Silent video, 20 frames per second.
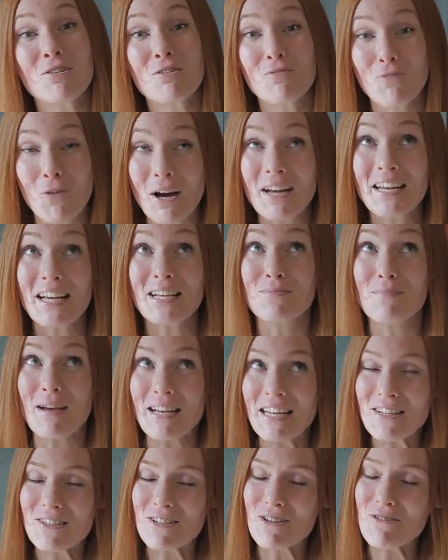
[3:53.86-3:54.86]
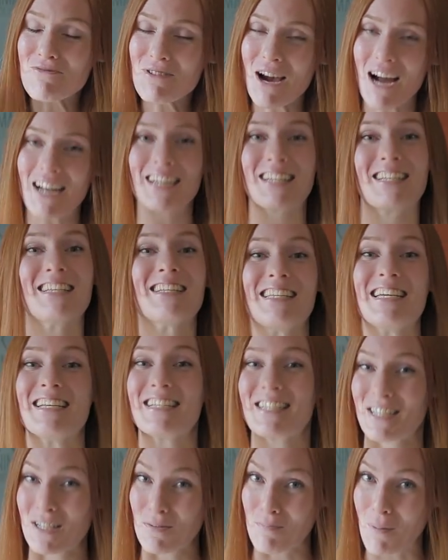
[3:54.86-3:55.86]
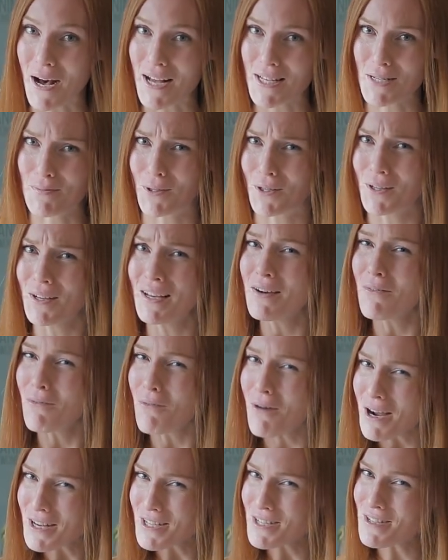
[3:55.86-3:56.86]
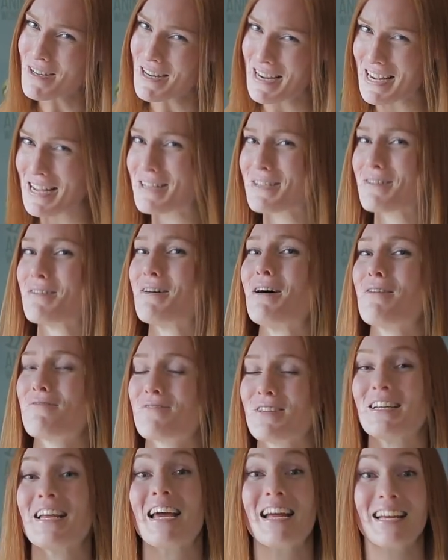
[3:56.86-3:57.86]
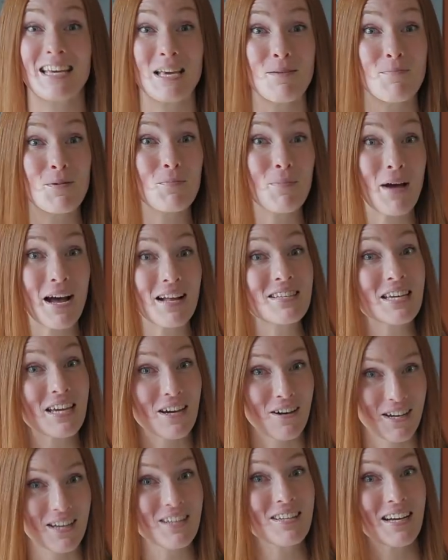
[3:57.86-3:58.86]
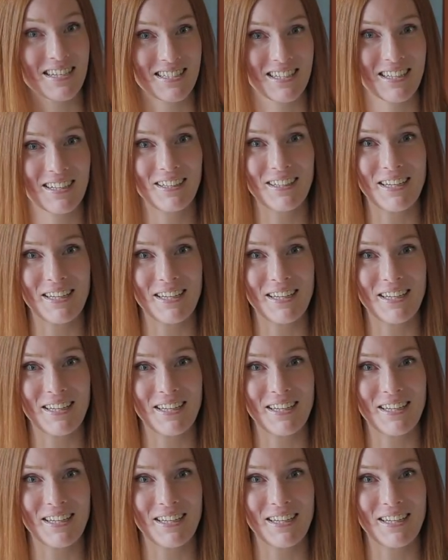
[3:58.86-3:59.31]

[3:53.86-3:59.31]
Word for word: to avoid as many zoonotic diseases as possible, wash your hands often and keep your pet's area nice and